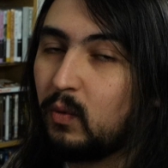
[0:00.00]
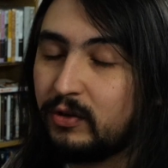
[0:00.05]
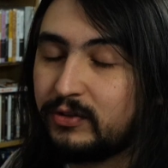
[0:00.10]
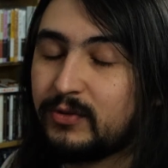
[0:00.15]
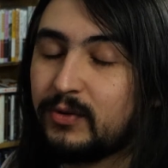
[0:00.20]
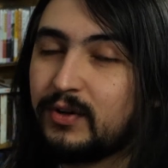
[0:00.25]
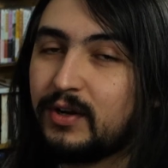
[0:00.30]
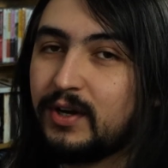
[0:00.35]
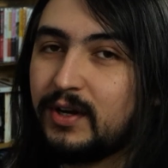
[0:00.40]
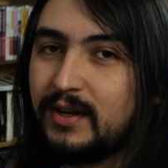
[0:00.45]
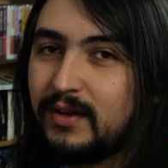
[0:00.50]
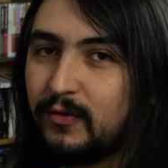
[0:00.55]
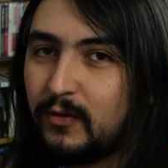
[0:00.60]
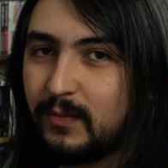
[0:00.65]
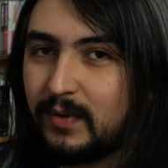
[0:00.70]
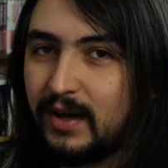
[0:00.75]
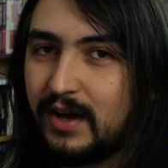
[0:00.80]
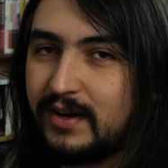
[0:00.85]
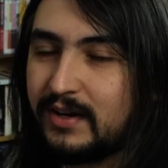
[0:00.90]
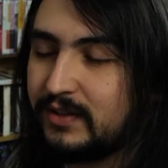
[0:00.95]
What's going on,
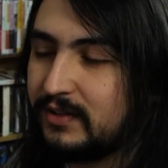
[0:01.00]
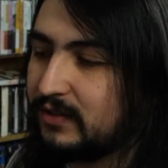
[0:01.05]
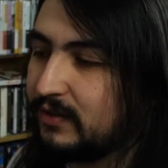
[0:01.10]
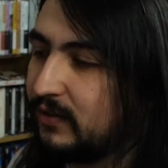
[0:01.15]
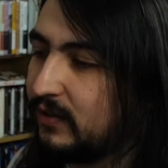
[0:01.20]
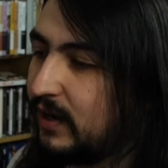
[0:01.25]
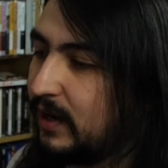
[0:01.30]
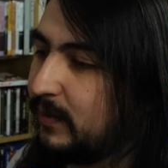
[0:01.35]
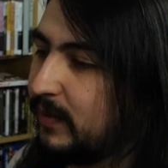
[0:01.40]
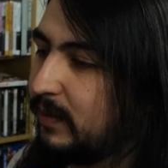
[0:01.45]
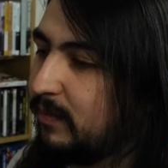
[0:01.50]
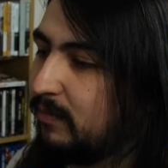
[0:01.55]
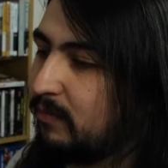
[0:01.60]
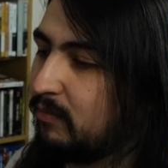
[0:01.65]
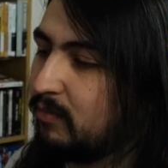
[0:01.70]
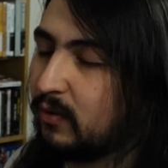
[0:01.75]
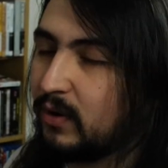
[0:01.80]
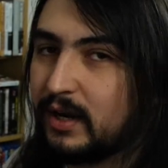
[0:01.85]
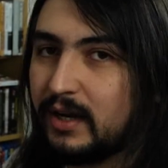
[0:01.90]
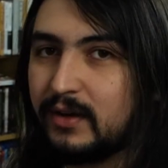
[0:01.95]
everybody? So I'm up
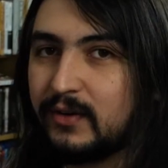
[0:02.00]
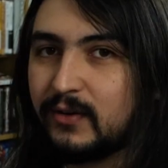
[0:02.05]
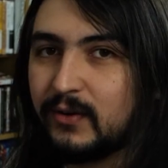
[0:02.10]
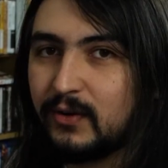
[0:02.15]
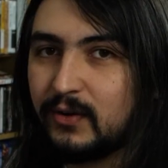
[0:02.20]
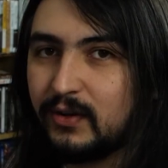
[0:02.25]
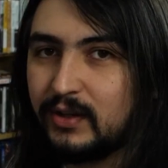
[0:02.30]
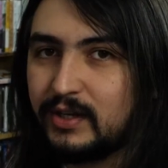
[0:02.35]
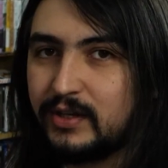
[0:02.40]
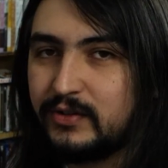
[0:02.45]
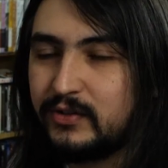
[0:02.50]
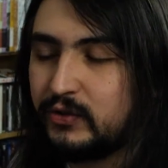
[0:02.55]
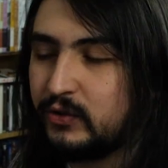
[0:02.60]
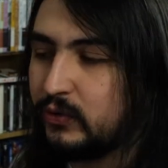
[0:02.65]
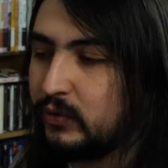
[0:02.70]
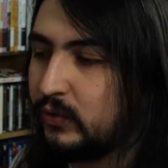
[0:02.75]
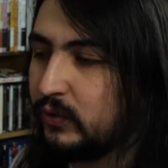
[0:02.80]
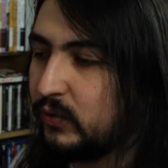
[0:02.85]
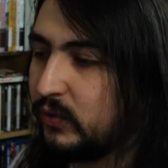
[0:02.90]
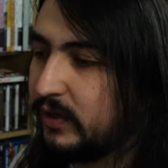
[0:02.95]
bright and early
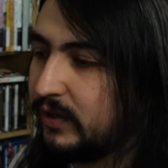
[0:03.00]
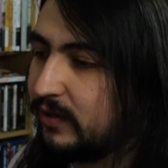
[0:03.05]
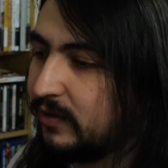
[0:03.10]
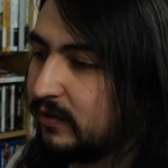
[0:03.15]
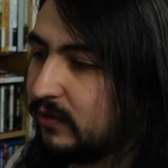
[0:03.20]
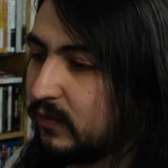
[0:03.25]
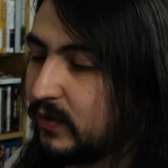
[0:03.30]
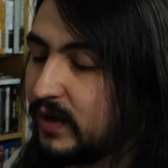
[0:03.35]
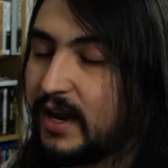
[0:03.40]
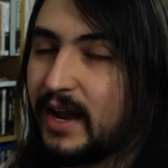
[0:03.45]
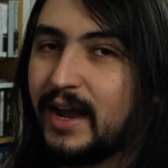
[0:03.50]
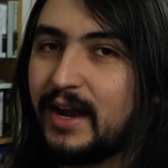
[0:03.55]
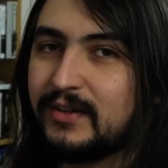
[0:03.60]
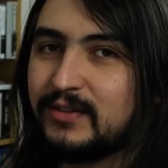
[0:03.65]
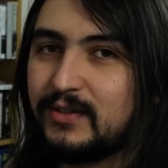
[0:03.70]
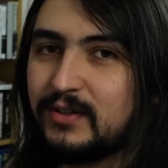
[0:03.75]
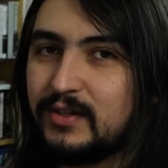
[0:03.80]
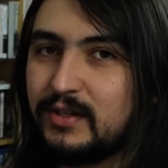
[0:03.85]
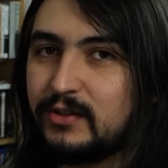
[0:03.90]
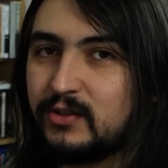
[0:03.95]
to react
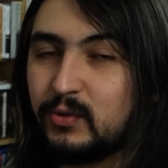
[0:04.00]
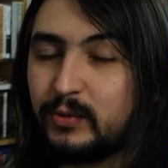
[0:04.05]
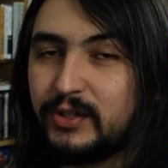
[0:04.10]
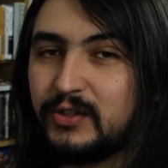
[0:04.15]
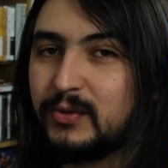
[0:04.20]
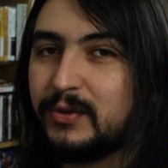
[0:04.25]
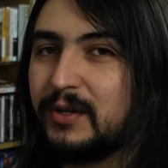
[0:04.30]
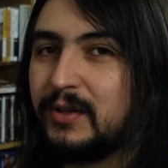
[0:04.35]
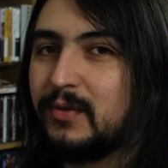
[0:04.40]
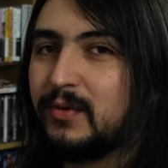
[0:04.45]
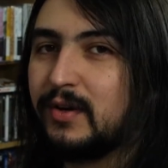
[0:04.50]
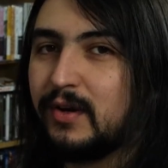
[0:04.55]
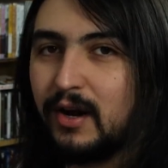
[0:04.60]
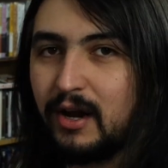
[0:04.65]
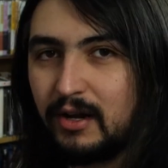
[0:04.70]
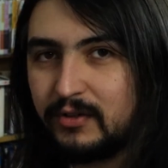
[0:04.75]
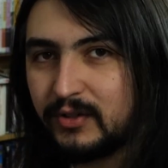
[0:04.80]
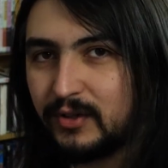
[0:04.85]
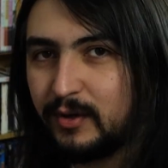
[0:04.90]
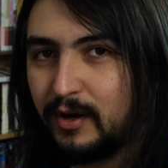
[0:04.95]
to these 2023
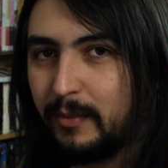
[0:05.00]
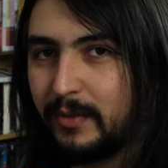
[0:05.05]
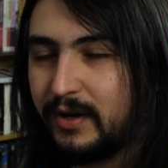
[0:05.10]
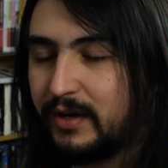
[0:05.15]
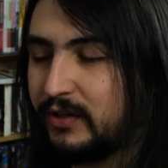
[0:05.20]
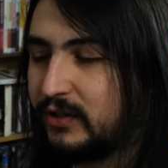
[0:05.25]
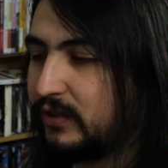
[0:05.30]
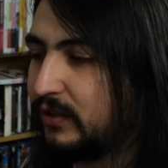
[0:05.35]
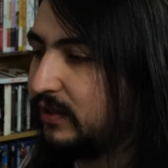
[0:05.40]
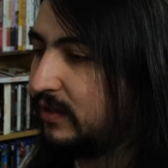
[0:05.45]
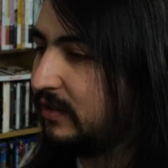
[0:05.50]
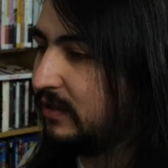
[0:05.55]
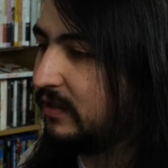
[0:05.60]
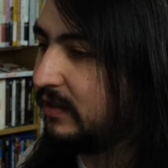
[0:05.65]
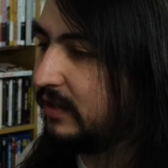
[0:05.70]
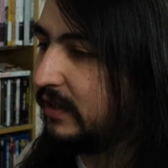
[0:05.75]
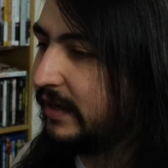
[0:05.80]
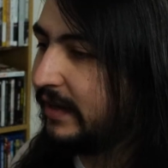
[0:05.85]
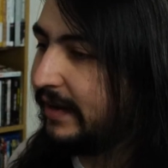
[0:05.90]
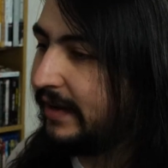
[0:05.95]
Oscar
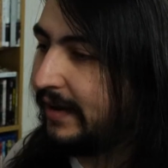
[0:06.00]
nominations.